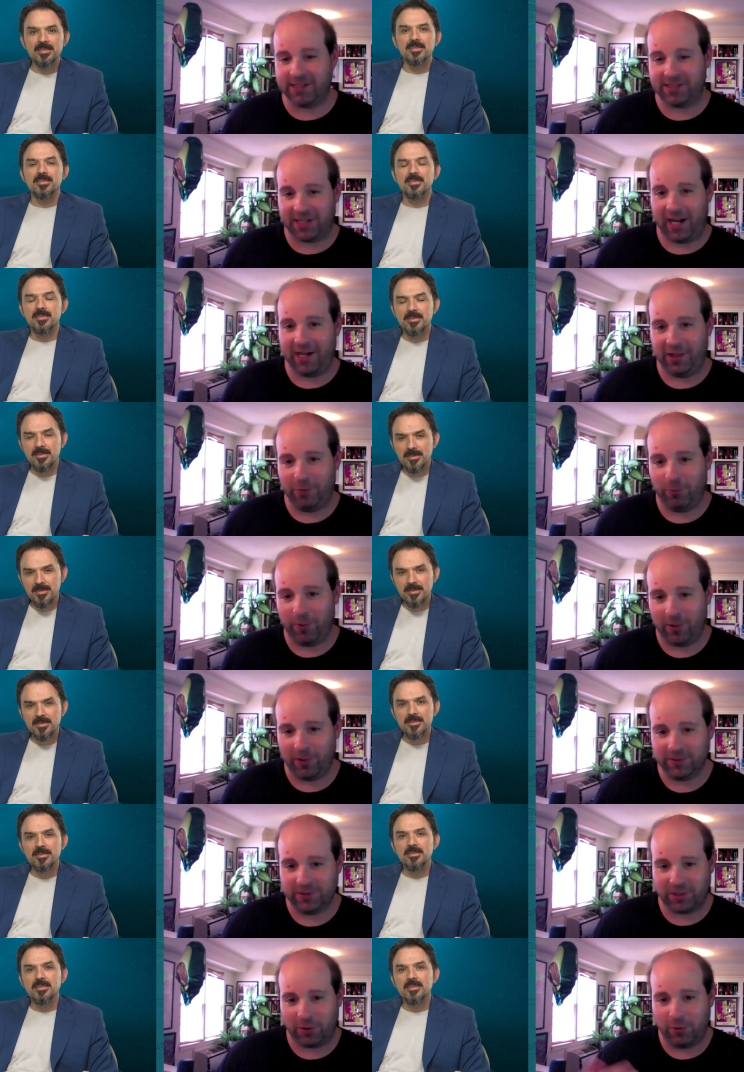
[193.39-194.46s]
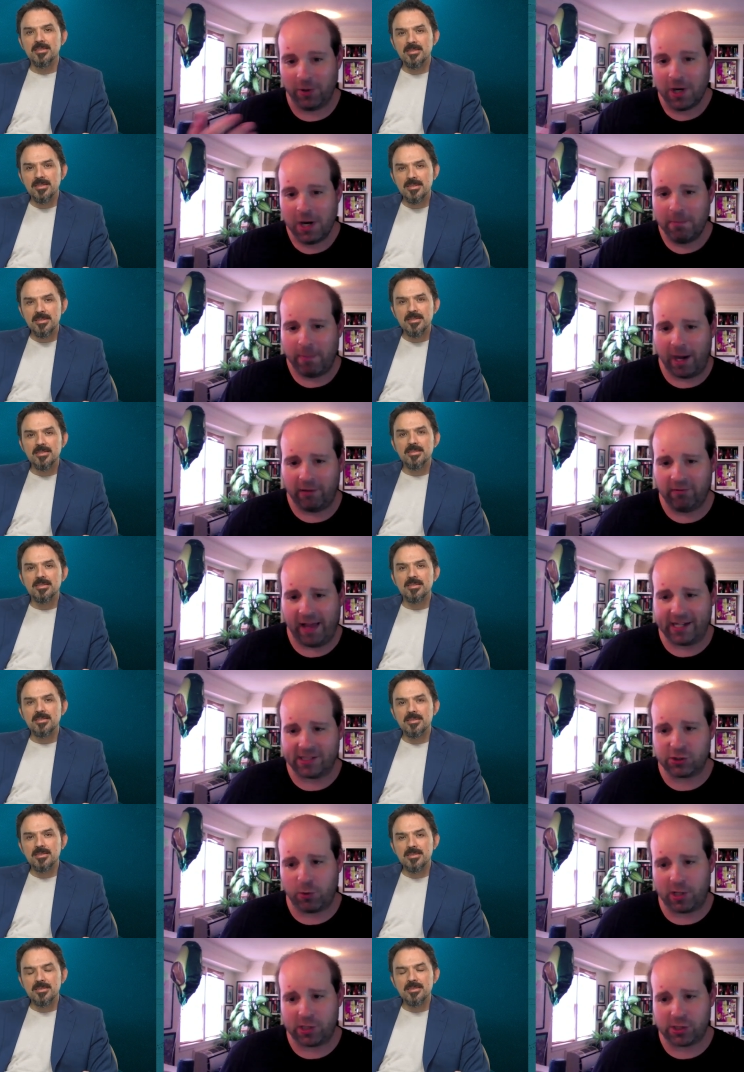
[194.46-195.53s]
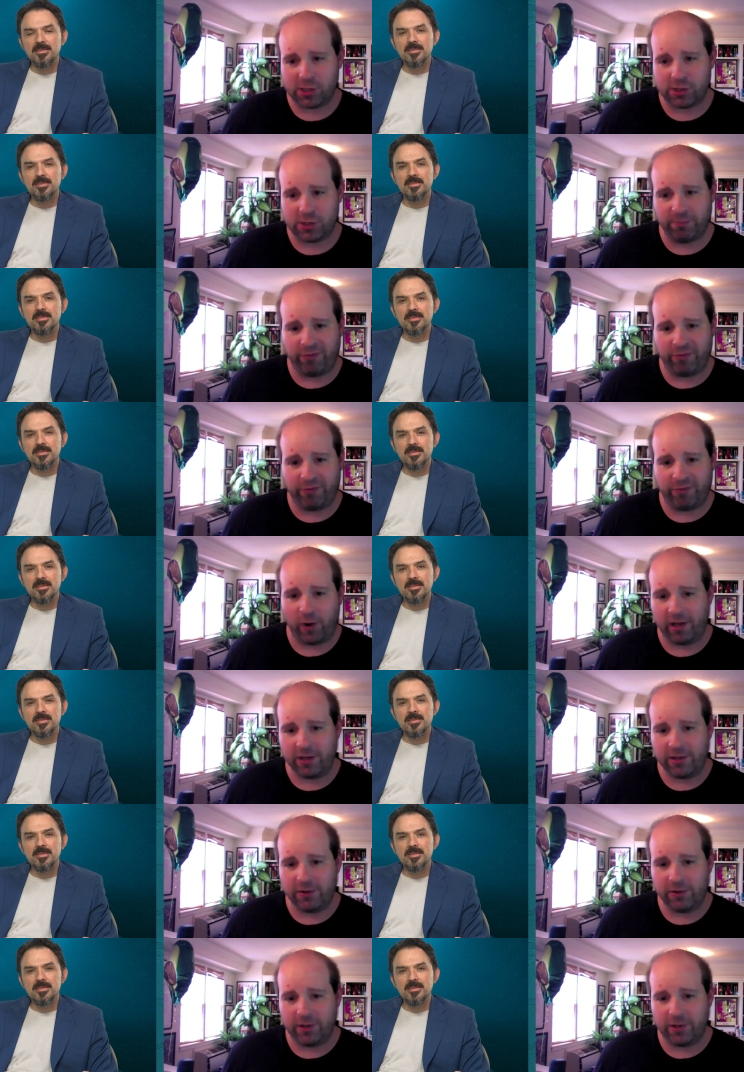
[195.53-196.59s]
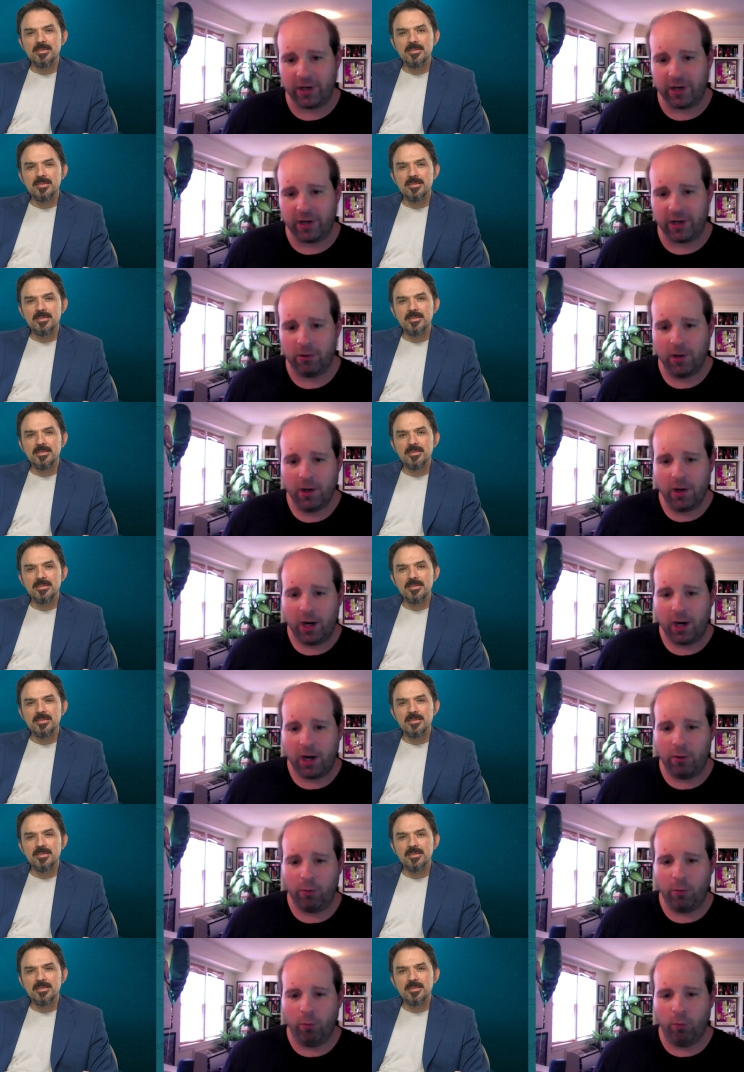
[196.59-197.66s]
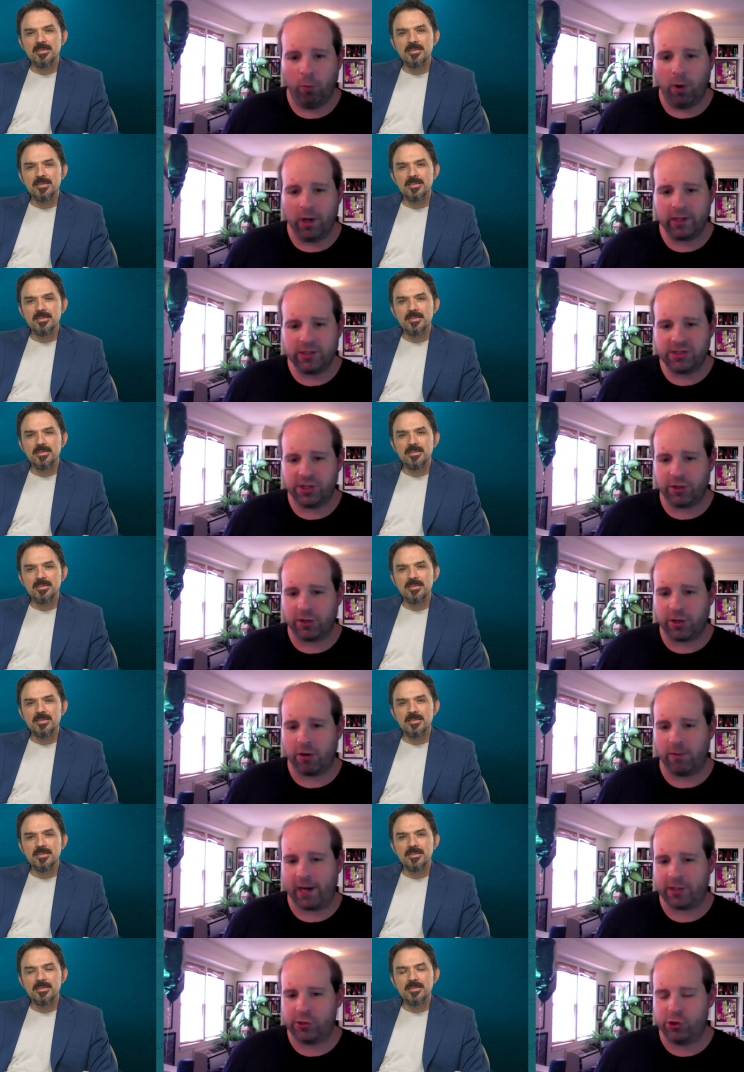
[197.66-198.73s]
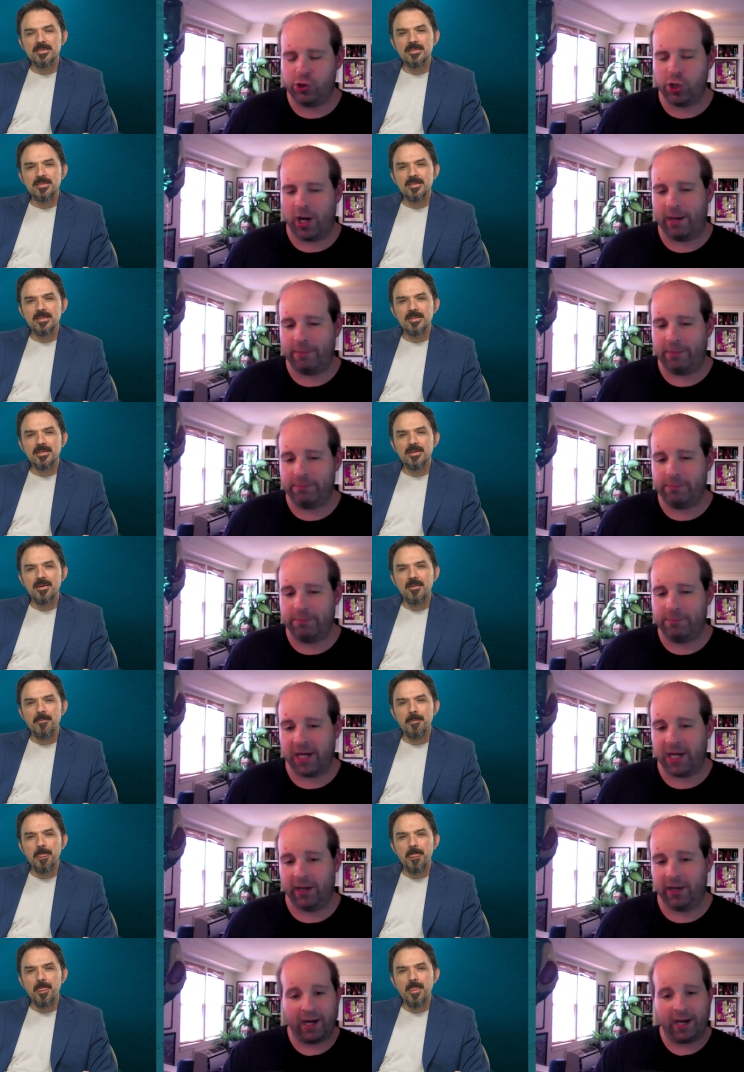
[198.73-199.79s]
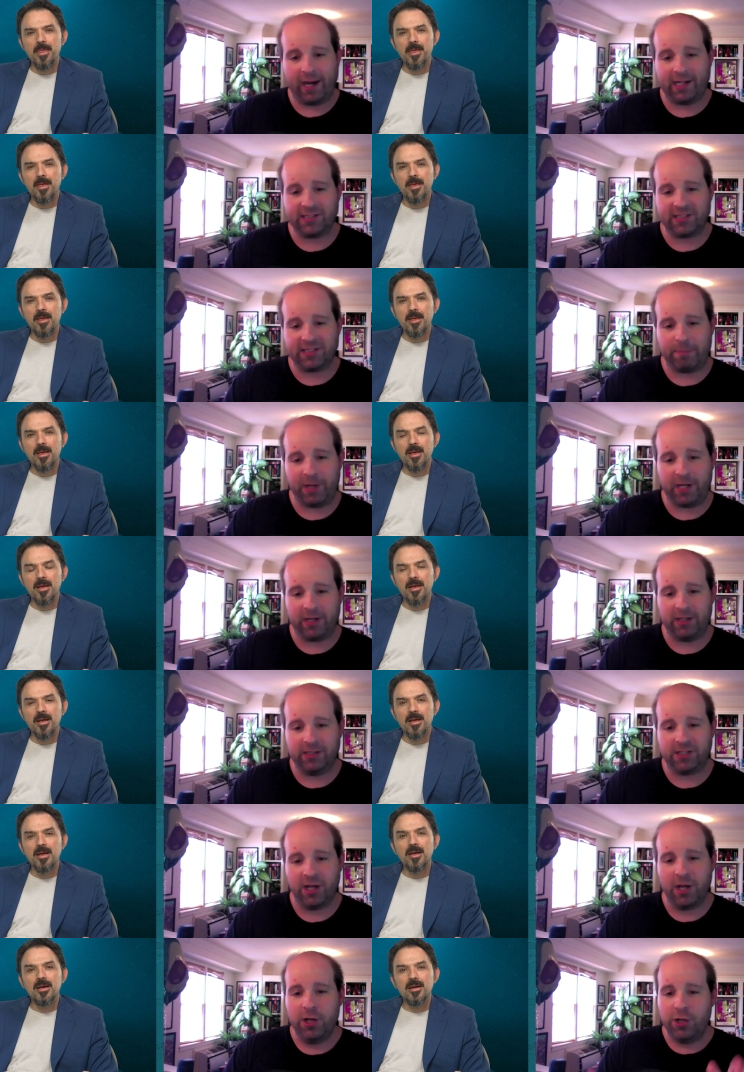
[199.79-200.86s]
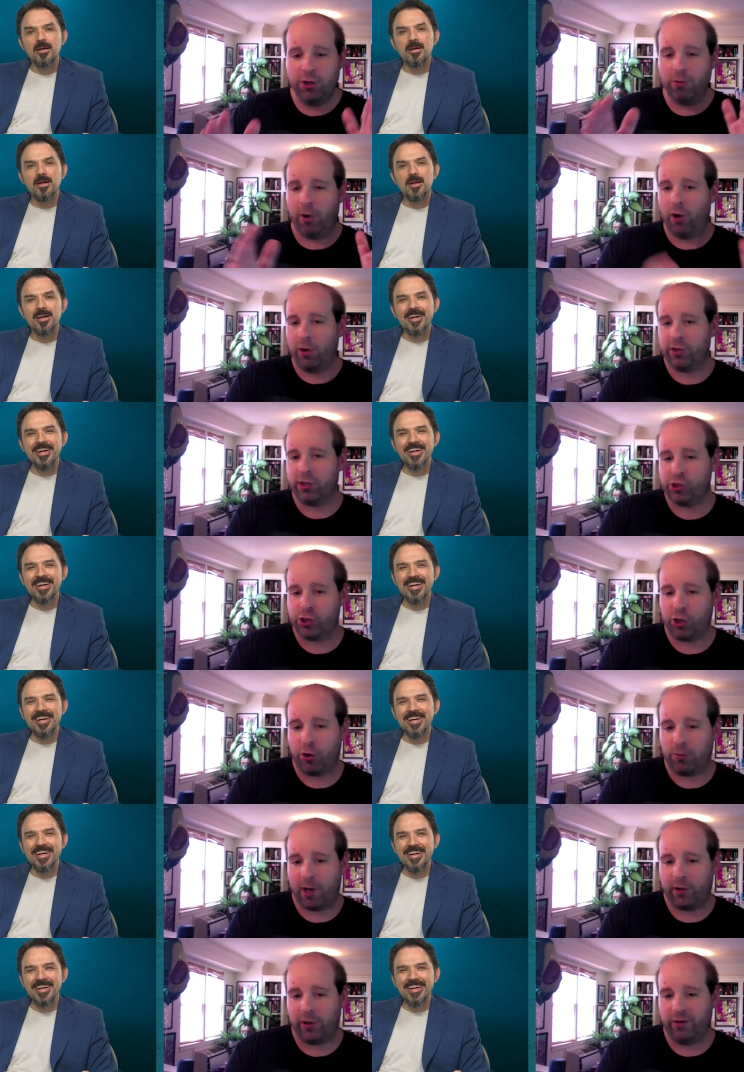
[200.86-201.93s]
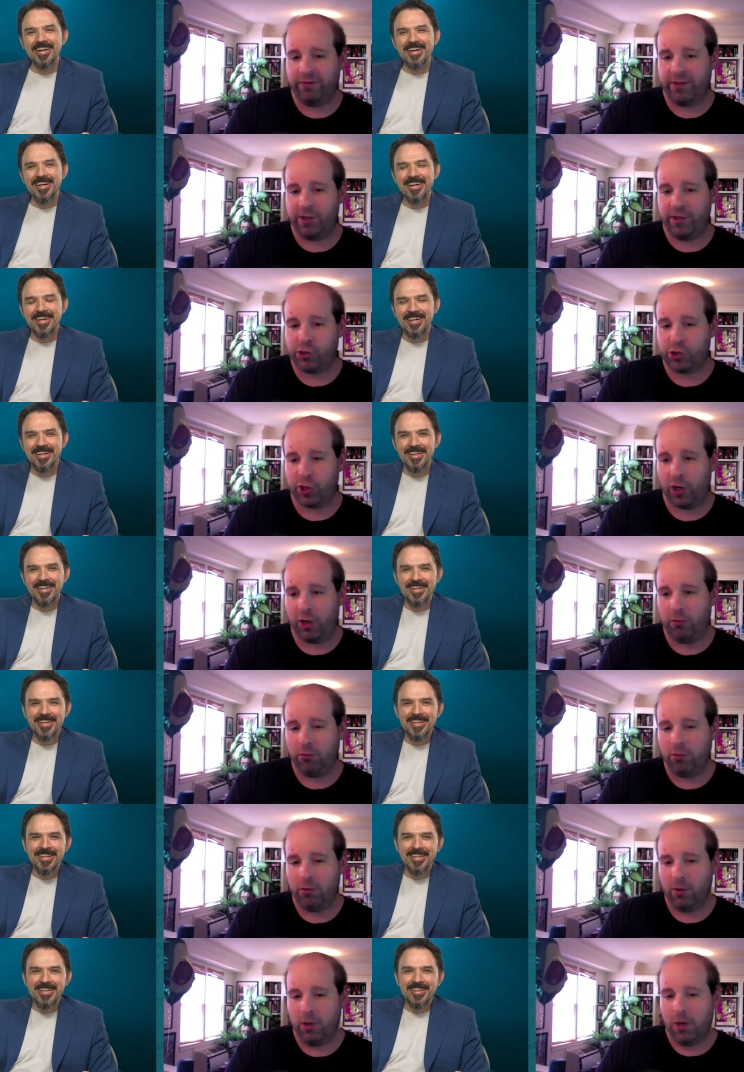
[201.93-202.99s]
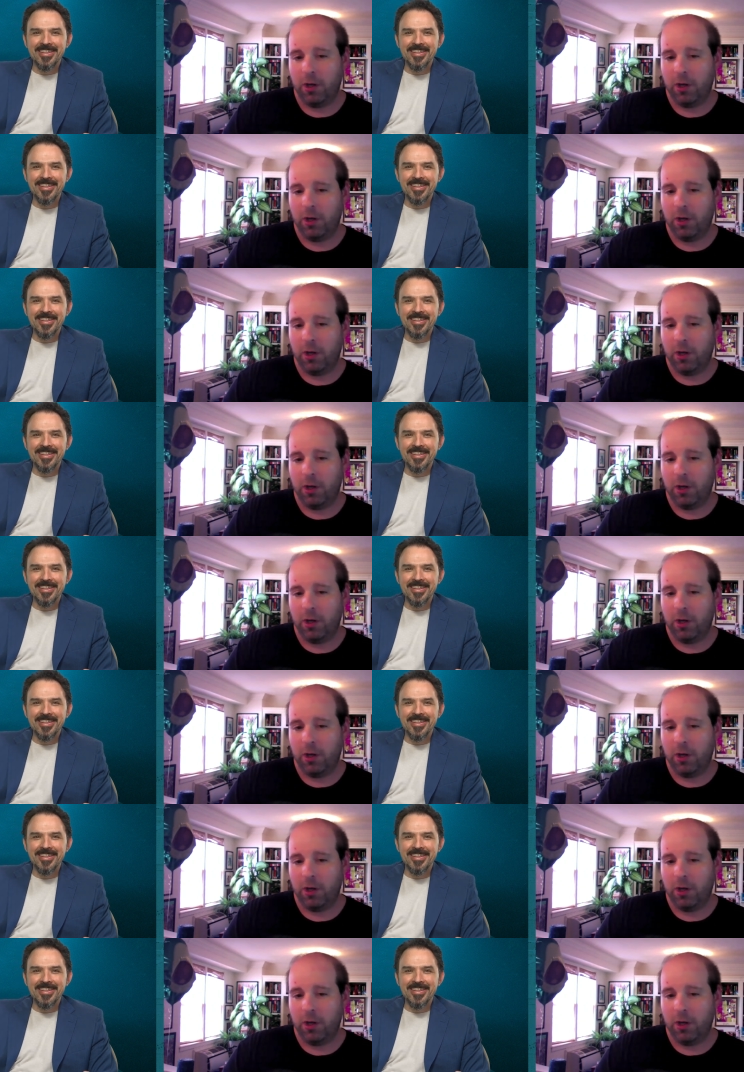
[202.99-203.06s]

Speaker 1: the state of the world. So my last question before I let you go, uh, what is your correct job title? And I ask that because you are the showrunner of this show,